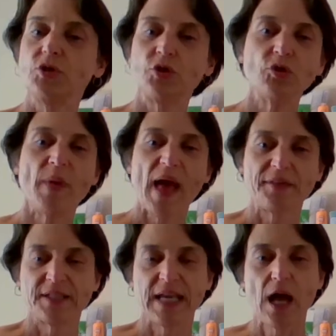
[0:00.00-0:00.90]
Two
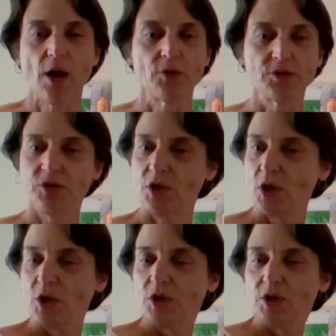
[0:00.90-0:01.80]
bath towels,
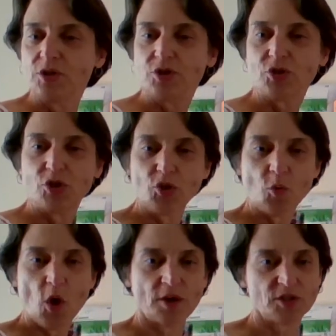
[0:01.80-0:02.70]
two
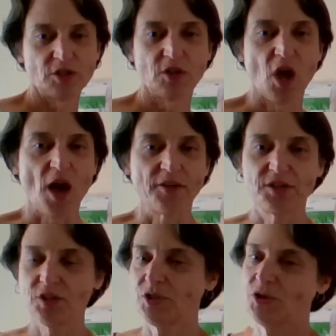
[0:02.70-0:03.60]

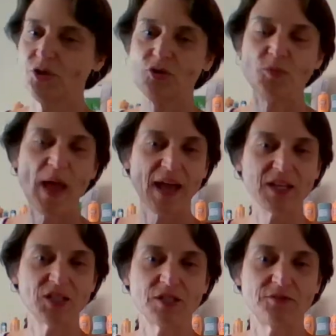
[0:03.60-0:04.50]
washcloths, two
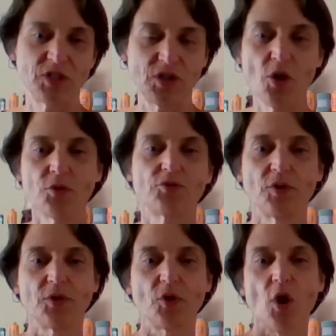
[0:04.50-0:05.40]
packages of
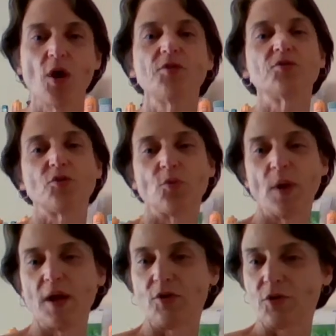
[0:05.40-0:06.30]
deodorant or
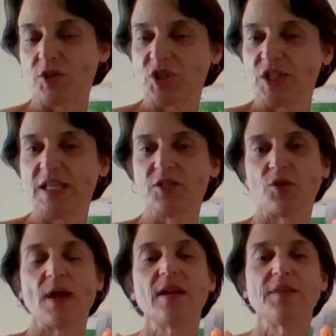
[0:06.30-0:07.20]
underwear or sheets
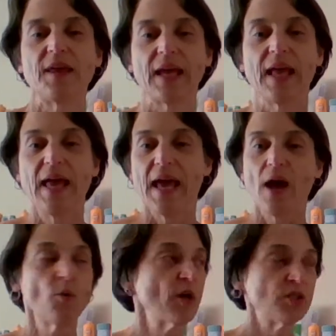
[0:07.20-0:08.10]
or anything.
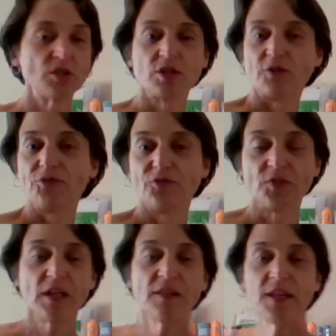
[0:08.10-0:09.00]
I want you to
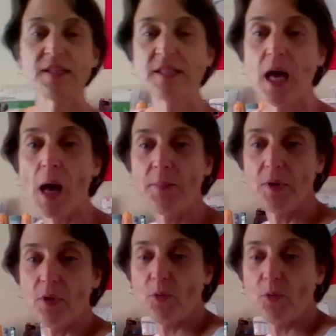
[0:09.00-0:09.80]
fill this up.